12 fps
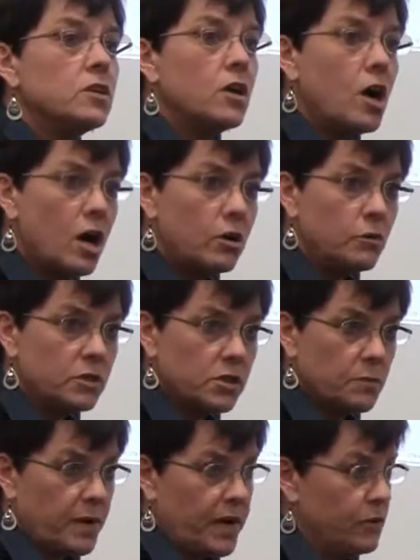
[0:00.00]
Congress the
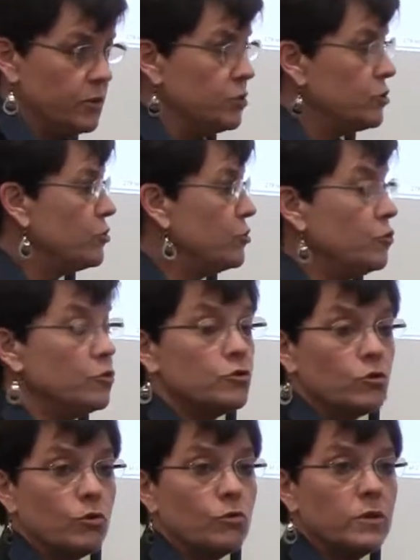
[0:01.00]
power to
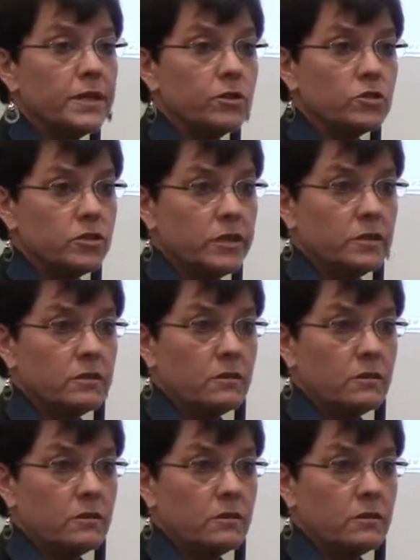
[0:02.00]
control interstate